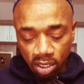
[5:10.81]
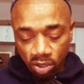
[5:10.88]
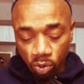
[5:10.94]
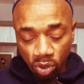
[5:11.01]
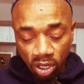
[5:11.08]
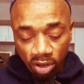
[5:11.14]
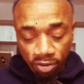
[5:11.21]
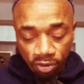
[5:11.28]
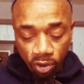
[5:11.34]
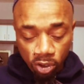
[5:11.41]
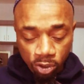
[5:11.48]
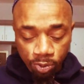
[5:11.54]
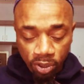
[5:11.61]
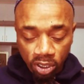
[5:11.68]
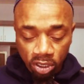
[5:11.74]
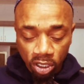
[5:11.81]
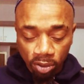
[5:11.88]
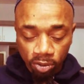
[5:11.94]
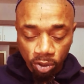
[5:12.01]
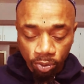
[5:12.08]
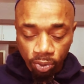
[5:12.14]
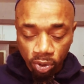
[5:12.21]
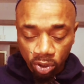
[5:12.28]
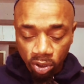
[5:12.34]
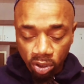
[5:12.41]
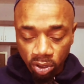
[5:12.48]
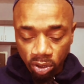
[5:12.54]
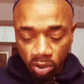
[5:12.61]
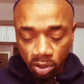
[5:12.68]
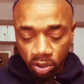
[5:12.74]
when I first picked up the book,
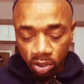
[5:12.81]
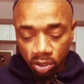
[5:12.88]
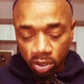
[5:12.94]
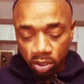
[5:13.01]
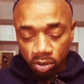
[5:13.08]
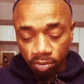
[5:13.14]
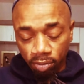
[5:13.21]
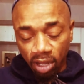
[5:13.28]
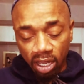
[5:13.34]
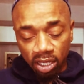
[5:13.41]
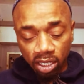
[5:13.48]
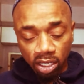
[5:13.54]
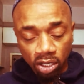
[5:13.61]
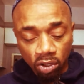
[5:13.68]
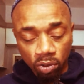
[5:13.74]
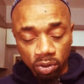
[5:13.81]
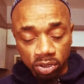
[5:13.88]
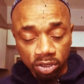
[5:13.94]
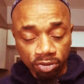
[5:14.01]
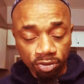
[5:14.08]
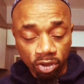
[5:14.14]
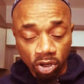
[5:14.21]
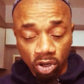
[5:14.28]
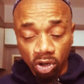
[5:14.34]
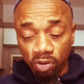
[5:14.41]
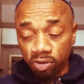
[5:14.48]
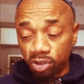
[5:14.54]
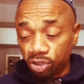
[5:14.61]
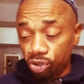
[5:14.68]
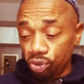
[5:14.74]
my ego was
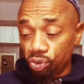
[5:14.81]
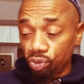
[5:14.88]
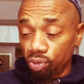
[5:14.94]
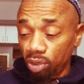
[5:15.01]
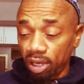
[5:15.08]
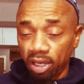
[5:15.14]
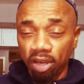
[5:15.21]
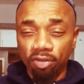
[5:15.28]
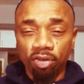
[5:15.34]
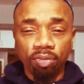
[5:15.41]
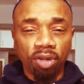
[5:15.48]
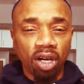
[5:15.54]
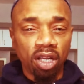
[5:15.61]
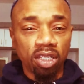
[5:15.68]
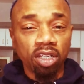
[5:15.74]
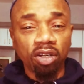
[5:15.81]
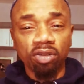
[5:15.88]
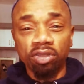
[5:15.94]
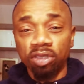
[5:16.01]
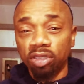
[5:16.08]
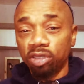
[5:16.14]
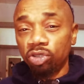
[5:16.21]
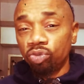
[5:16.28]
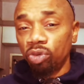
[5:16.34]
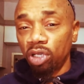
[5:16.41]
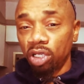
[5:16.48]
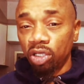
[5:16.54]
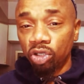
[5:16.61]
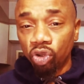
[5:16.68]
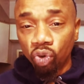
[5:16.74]
involved too, like everybody else's. You want
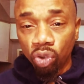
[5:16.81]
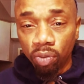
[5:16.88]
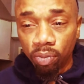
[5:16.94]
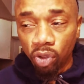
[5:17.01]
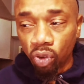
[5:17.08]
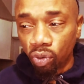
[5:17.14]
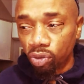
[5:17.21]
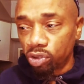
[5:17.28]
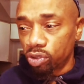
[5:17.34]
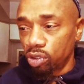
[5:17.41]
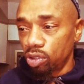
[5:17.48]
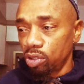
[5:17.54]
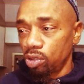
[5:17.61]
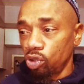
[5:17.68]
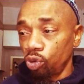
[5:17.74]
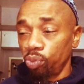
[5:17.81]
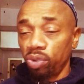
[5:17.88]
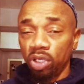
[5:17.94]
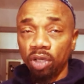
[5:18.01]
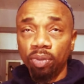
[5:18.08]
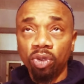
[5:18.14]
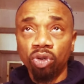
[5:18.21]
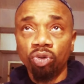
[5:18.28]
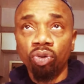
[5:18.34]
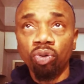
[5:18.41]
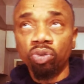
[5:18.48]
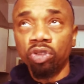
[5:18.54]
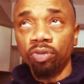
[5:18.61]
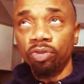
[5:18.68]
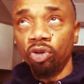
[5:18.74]
to know the most be able to
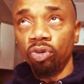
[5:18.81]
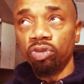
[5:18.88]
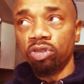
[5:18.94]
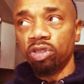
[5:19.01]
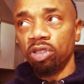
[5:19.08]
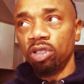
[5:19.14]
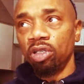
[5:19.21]
quote the most.